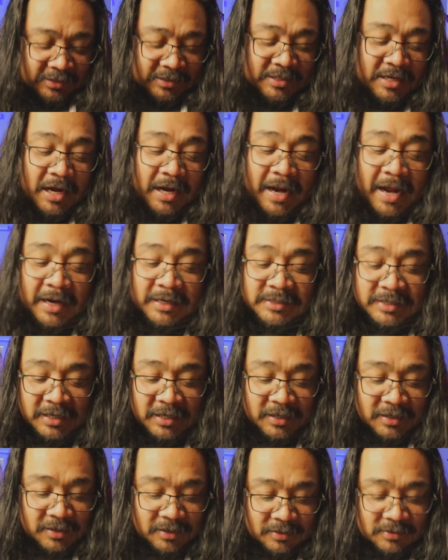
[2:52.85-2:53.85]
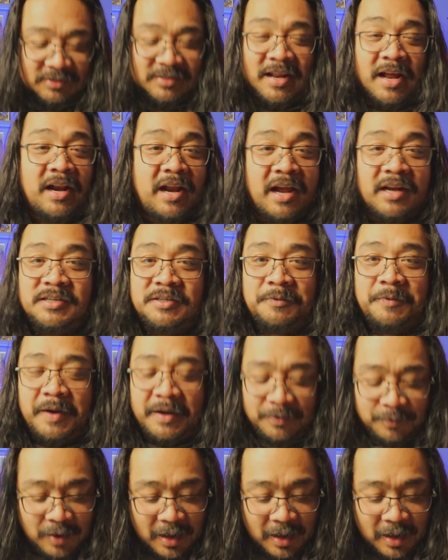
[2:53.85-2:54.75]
not acting right.